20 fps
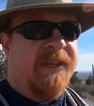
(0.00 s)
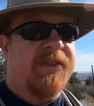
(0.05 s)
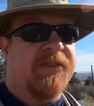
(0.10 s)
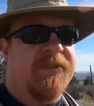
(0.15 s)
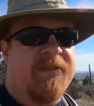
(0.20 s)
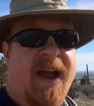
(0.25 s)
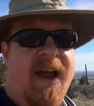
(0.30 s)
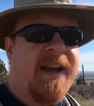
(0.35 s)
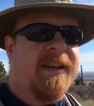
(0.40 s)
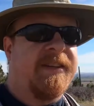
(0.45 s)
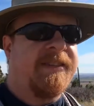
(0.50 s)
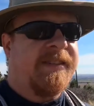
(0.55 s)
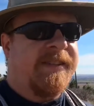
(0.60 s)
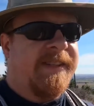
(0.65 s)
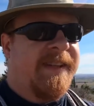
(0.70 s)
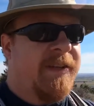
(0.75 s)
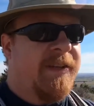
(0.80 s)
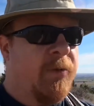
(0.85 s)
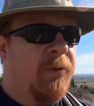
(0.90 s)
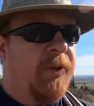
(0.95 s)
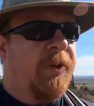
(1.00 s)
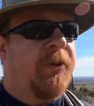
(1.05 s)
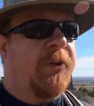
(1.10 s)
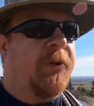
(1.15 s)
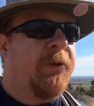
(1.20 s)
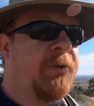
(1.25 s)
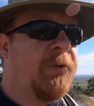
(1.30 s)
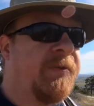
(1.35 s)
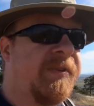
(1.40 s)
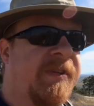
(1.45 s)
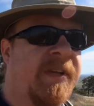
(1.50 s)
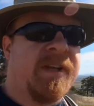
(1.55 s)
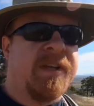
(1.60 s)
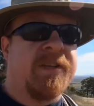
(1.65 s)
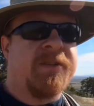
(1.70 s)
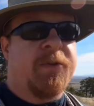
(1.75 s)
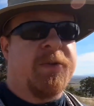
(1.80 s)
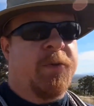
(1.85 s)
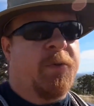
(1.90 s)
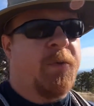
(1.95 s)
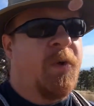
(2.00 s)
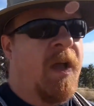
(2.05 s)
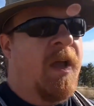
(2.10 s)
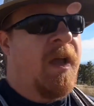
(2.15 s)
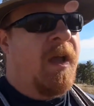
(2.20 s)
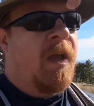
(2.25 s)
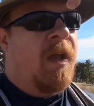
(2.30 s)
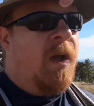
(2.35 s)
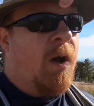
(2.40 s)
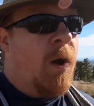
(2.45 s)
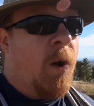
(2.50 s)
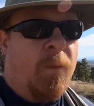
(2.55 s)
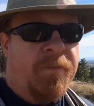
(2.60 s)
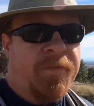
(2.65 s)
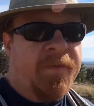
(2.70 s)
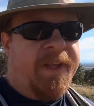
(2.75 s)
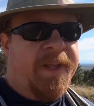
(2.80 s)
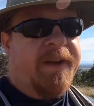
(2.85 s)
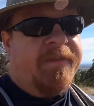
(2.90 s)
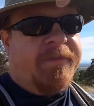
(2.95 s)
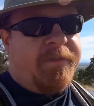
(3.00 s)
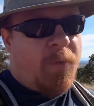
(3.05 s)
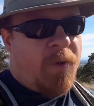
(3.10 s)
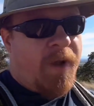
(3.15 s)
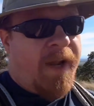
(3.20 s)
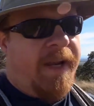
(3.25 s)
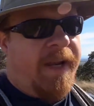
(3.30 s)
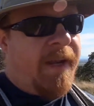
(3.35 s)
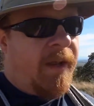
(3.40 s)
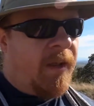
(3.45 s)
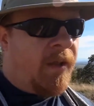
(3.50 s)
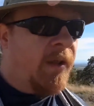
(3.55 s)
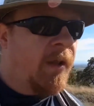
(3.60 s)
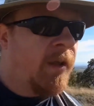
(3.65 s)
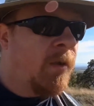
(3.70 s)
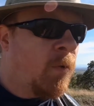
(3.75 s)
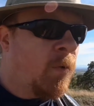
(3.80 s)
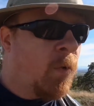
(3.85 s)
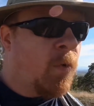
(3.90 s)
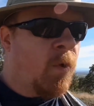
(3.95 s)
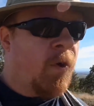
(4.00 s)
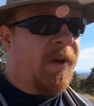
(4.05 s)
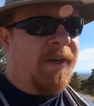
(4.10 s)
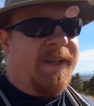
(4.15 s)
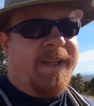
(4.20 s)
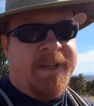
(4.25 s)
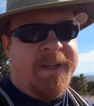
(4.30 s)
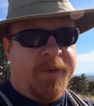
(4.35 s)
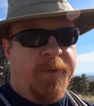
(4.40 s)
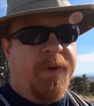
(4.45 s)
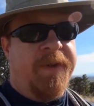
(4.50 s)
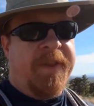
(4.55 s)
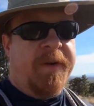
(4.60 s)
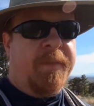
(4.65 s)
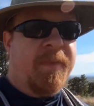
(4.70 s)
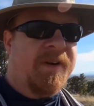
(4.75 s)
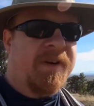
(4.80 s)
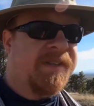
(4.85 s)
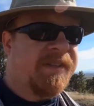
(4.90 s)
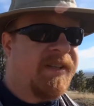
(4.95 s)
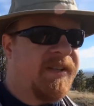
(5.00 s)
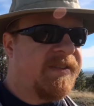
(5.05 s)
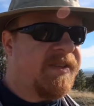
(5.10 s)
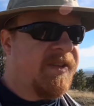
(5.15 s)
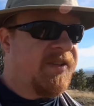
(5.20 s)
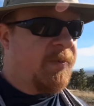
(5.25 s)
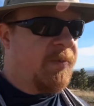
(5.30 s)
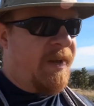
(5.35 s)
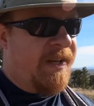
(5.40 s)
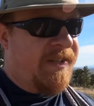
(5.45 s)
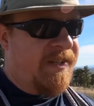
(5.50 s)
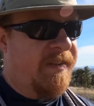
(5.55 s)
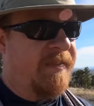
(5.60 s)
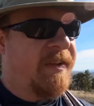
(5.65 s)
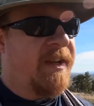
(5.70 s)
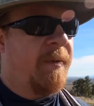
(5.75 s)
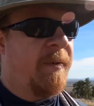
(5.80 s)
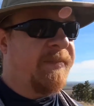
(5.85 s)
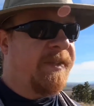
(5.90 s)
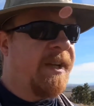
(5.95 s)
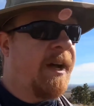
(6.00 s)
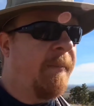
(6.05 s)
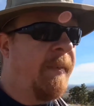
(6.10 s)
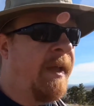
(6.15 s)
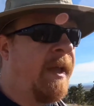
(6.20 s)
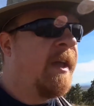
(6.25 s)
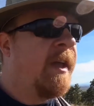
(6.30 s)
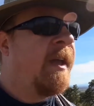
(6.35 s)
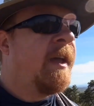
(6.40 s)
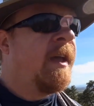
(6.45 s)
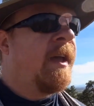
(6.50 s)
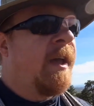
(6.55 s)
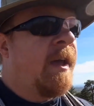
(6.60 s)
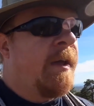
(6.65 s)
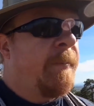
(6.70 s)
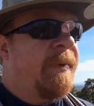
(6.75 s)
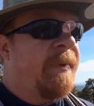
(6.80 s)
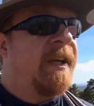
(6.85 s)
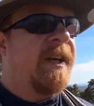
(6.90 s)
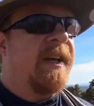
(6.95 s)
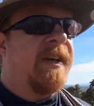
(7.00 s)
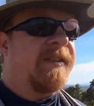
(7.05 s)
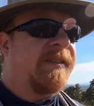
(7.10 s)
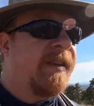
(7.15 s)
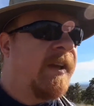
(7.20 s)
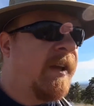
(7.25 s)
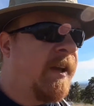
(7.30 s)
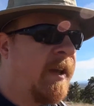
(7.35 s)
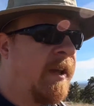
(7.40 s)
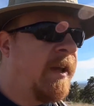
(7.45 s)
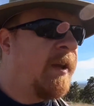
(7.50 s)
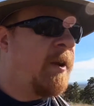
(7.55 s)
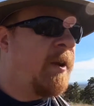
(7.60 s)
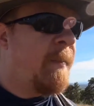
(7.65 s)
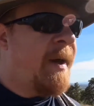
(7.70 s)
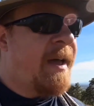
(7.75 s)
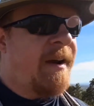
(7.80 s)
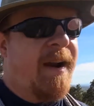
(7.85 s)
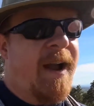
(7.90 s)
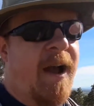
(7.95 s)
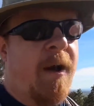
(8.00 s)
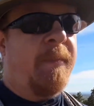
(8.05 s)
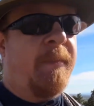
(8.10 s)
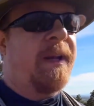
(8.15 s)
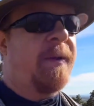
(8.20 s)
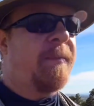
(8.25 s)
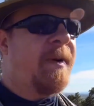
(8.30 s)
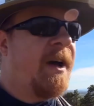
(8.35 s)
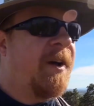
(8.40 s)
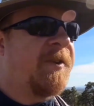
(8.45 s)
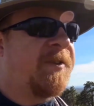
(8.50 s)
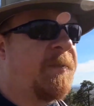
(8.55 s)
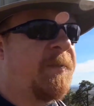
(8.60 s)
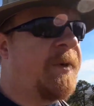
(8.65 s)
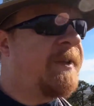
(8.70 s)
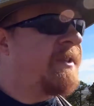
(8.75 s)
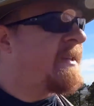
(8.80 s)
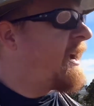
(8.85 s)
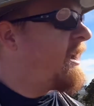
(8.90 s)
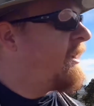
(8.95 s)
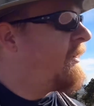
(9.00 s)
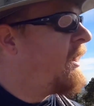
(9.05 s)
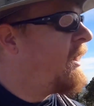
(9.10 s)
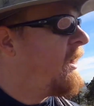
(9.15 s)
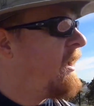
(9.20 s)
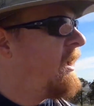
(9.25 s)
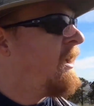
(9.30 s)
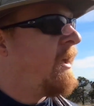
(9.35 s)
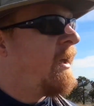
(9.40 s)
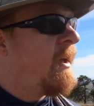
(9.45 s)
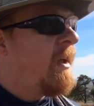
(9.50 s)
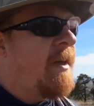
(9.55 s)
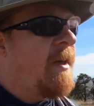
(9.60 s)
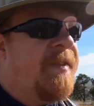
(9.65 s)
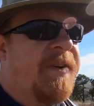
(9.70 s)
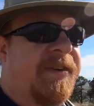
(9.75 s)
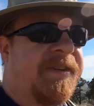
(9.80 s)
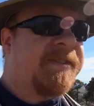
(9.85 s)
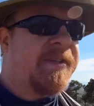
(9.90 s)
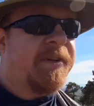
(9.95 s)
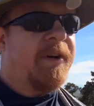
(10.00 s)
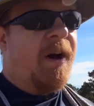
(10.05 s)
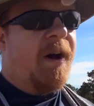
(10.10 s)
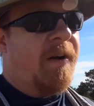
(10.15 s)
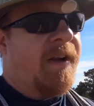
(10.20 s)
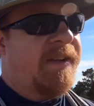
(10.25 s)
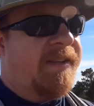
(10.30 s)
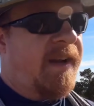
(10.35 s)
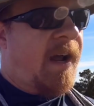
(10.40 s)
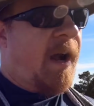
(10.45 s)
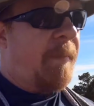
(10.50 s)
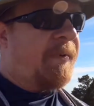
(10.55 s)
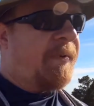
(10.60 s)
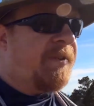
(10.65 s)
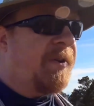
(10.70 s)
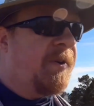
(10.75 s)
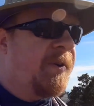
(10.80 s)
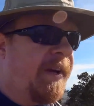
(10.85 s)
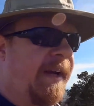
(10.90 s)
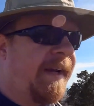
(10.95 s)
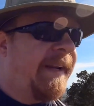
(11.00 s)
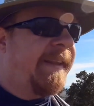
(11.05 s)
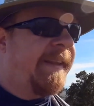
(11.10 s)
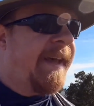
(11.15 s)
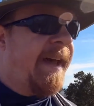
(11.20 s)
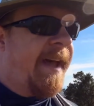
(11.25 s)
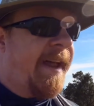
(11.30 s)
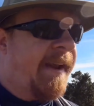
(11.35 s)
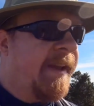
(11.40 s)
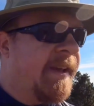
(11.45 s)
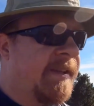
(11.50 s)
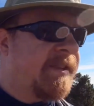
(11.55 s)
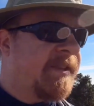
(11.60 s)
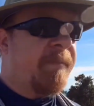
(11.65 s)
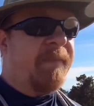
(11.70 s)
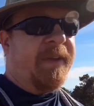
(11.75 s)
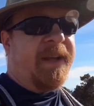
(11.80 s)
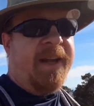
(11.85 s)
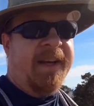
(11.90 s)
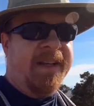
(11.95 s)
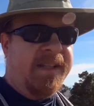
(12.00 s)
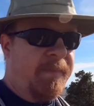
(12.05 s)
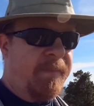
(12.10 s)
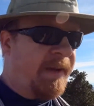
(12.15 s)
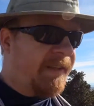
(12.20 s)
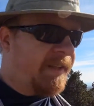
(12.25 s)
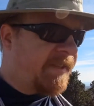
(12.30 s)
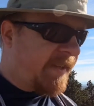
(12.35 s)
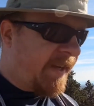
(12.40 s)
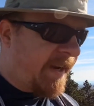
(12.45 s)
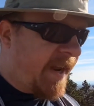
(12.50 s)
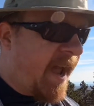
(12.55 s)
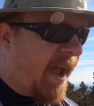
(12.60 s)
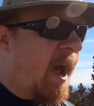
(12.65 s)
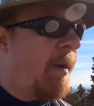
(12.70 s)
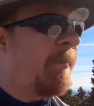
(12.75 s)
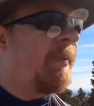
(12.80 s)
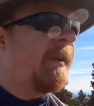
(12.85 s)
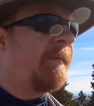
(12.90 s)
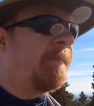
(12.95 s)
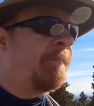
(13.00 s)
strategies that you can do to hopefully avoid or deal with an emergency situation if it comes up. Because no matter how many miles you put down, there's still always an opportunity that something unexpected is going to happen.